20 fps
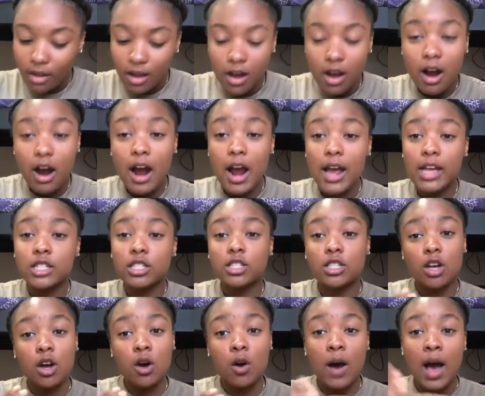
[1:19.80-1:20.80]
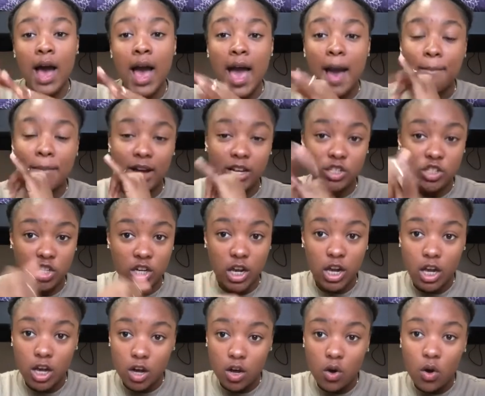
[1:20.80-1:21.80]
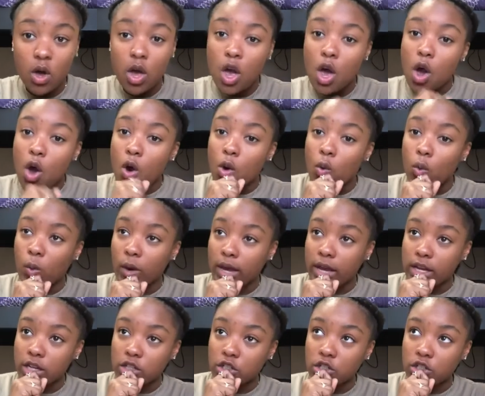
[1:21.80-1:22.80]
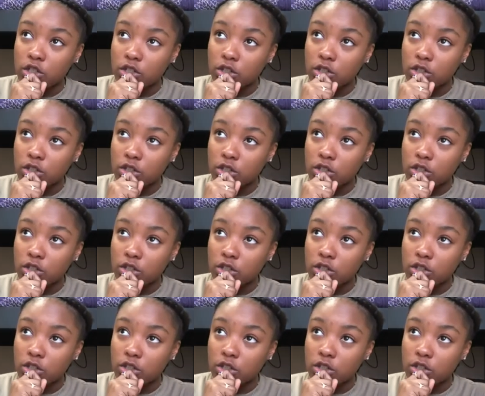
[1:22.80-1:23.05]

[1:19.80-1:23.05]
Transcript: All right, so I have my gel, which